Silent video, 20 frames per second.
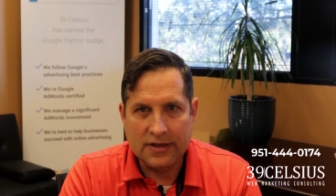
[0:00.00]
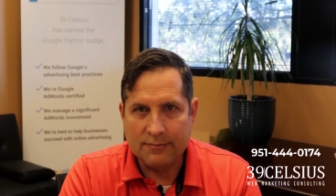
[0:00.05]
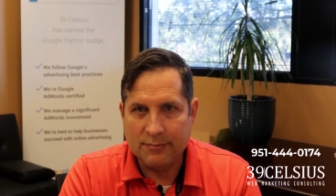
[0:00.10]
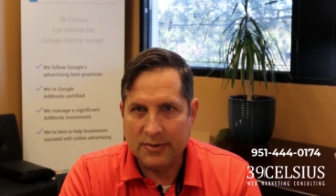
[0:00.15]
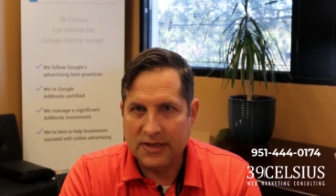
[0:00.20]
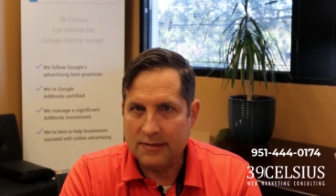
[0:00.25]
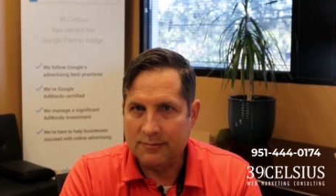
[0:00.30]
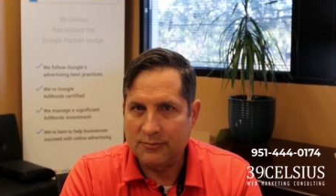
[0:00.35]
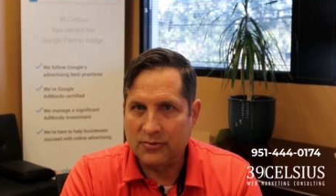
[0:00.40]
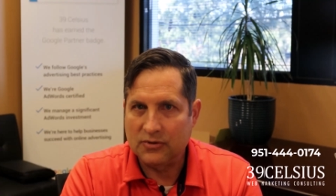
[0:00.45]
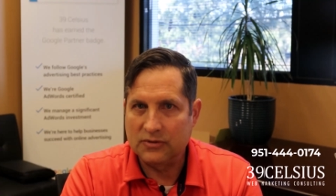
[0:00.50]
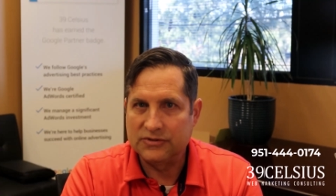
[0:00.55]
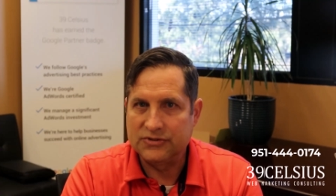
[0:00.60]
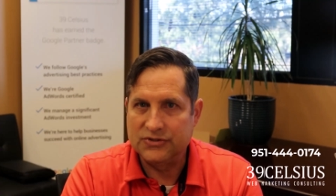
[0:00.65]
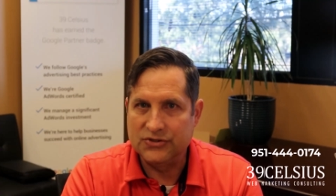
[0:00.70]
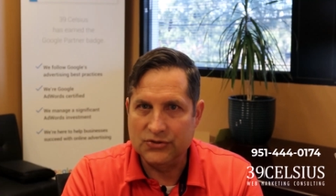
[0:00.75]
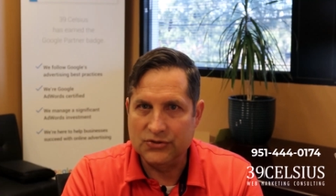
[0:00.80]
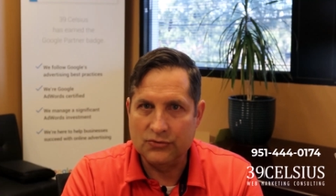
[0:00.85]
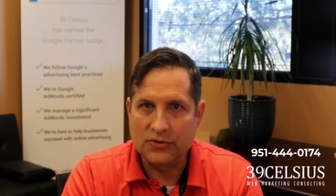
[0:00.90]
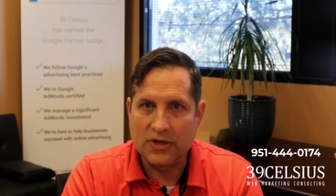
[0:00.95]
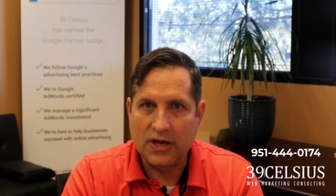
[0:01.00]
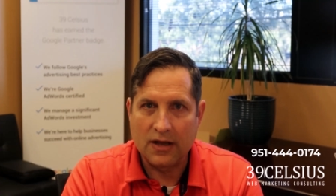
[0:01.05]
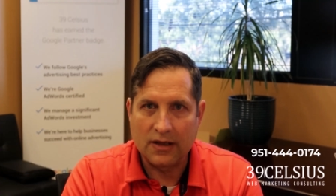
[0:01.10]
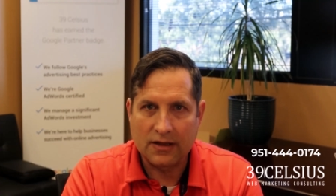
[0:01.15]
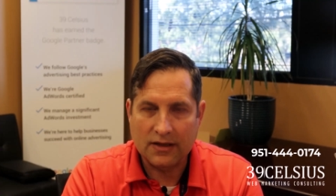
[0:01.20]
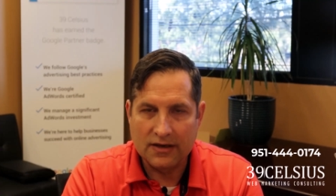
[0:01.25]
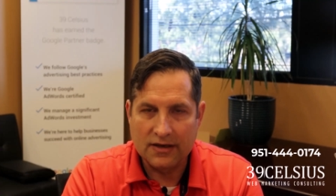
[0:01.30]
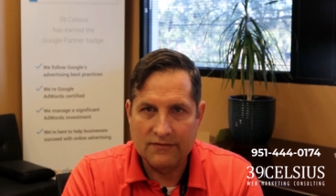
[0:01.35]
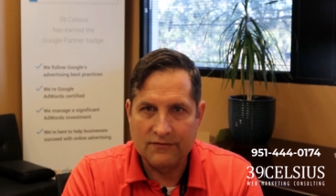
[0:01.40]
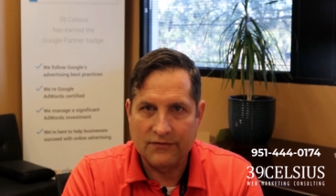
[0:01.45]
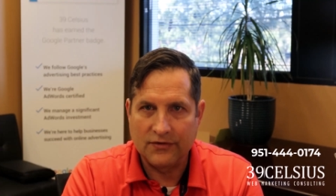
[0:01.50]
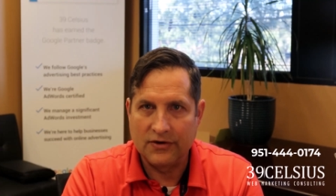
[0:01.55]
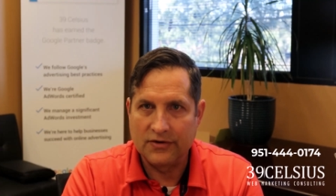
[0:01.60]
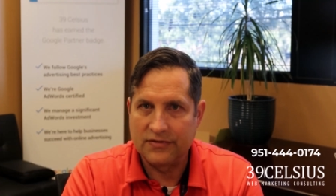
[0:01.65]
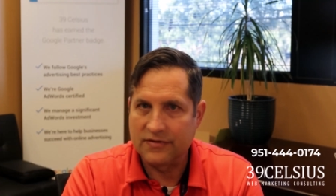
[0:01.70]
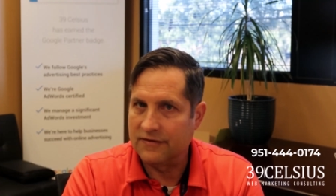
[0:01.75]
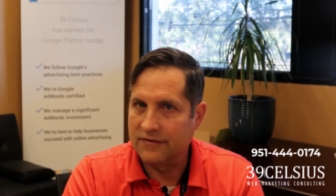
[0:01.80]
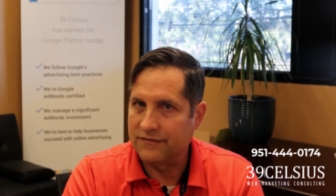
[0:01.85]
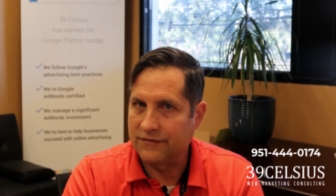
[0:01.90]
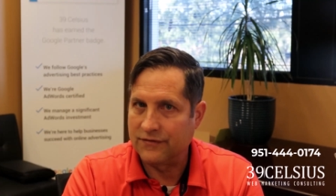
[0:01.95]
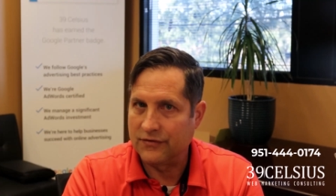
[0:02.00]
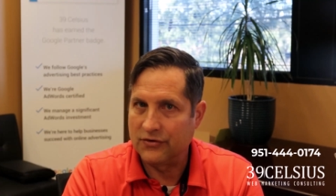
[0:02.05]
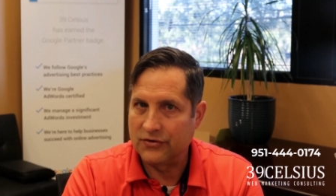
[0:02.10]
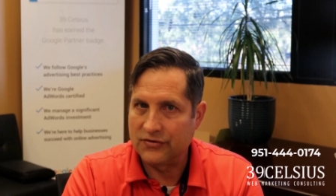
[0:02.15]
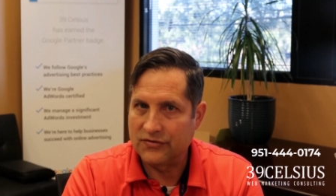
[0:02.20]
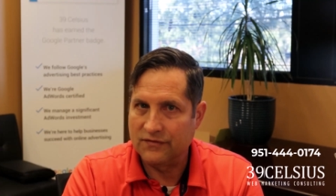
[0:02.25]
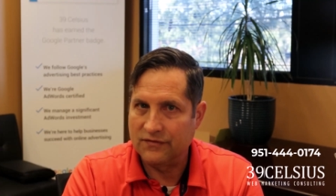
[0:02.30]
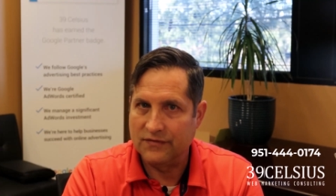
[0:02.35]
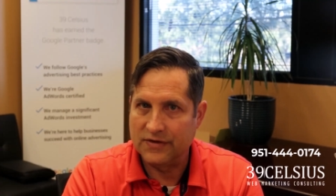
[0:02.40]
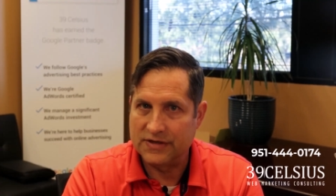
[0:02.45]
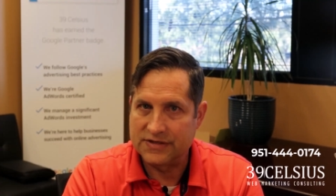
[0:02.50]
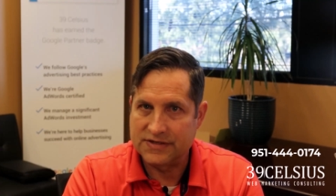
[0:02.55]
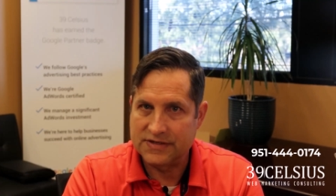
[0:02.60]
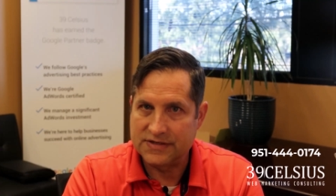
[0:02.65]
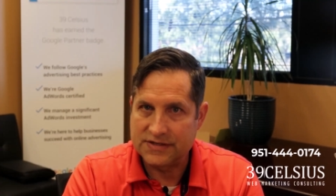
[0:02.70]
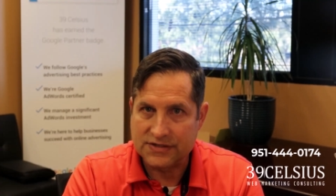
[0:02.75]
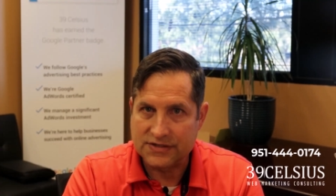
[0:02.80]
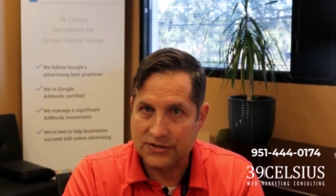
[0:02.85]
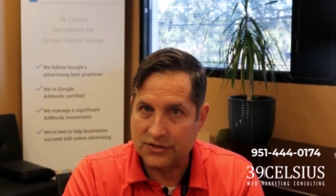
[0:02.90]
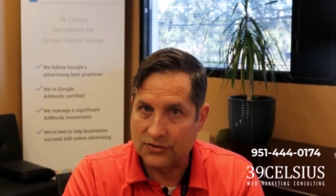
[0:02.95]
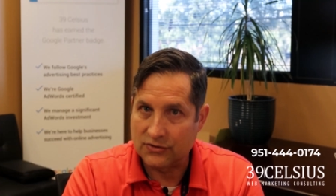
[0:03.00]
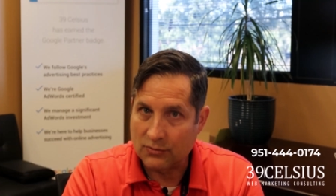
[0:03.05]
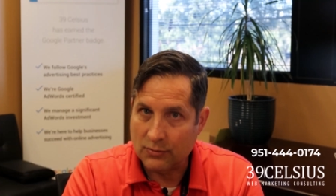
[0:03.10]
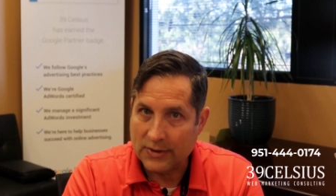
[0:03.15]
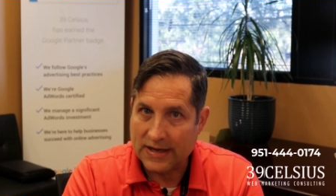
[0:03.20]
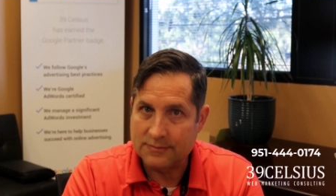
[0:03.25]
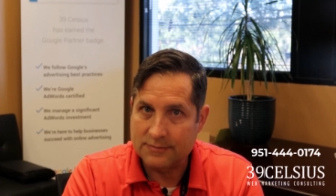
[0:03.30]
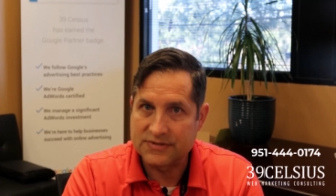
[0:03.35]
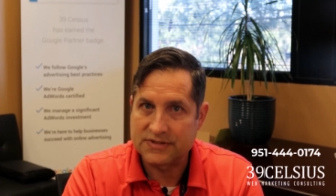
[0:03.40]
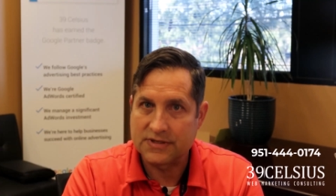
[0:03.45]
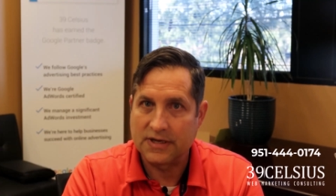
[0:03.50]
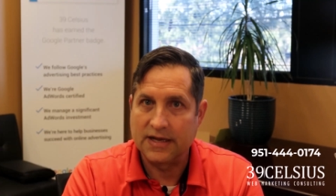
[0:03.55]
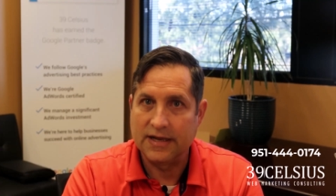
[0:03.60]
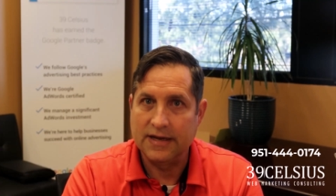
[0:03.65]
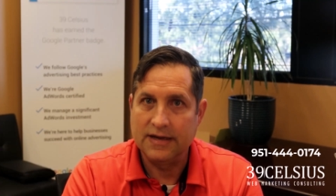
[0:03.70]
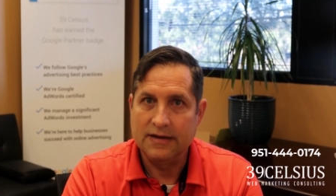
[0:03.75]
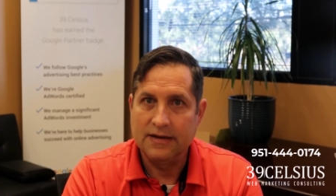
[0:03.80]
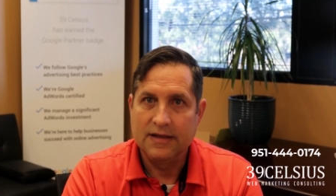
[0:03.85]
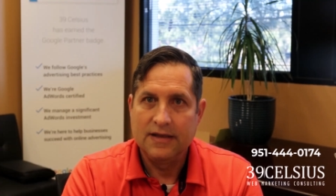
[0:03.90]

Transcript: of people do not convert the first visit to your website.